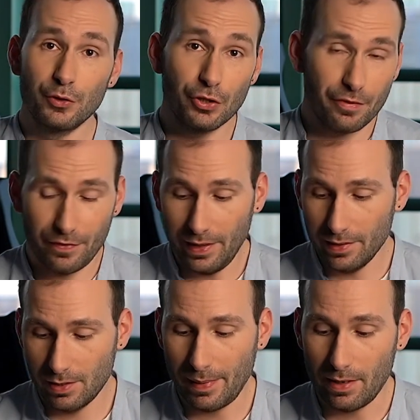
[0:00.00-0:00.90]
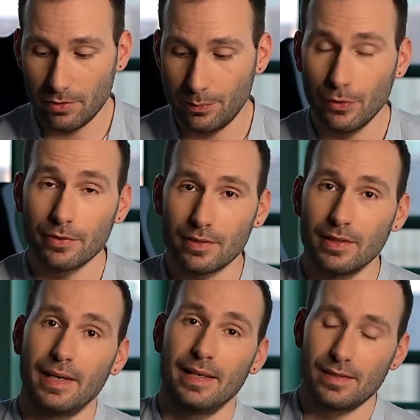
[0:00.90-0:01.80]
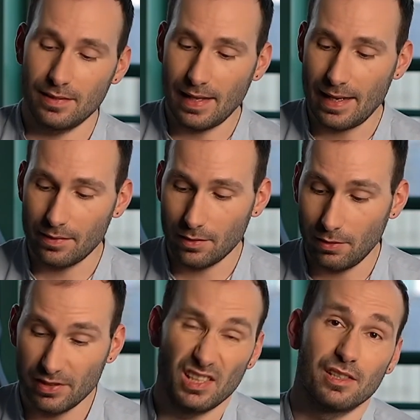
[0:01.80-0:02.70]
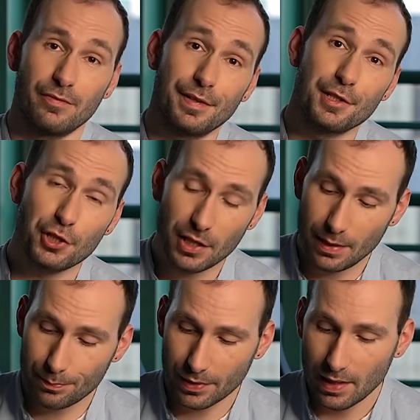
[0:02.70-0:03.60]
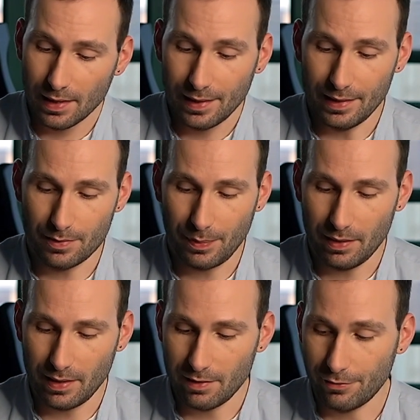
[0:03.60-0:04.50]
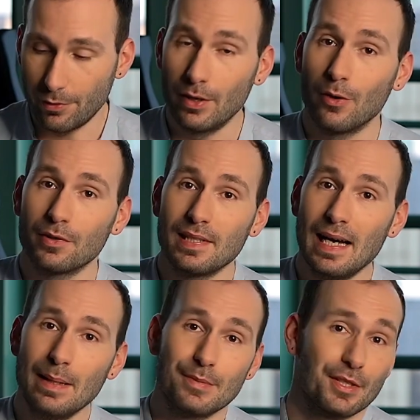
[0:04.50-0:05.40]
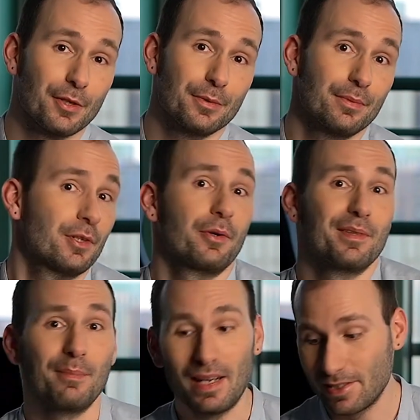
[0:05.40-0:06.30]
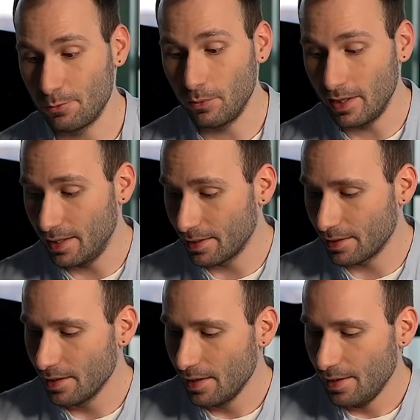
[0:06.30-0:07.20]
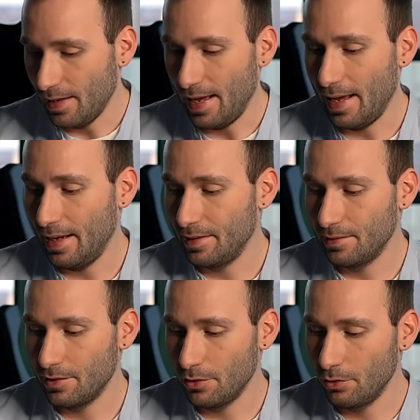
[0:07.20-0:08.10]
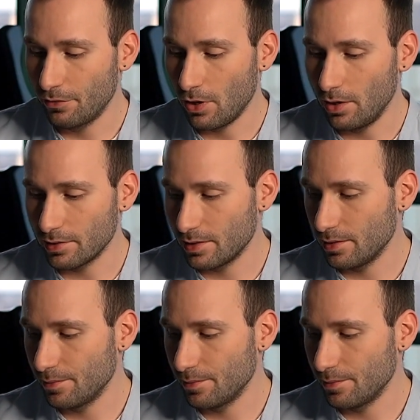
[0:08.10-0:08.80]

good things about the book is that obviously it's very cheap. It's been there for a long time, so it must work. And you've got